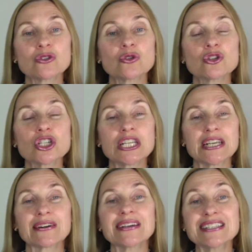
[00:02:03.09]
you
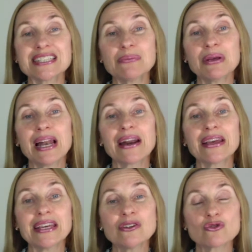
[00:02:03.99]
share similar
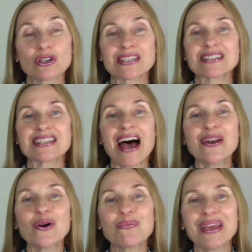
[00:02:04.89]
interests
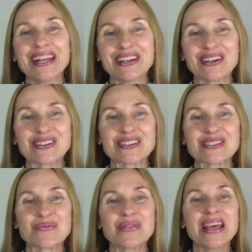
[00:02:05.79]
and
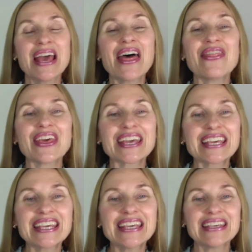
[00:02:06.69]
opinions. The
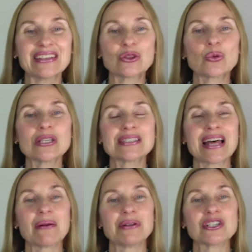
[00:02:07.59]
key to
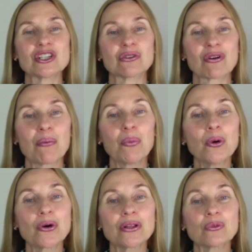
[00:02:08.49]
establishing
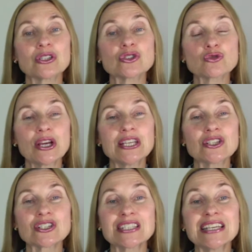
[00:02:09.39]
rapport with
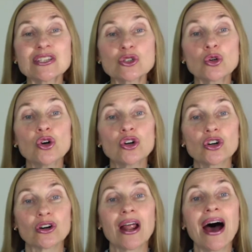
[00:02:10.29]
strangers is to
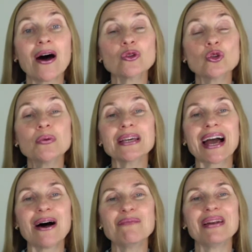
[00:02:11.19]
learn how to
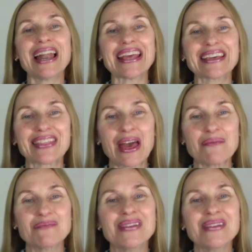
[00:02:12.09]
become like them.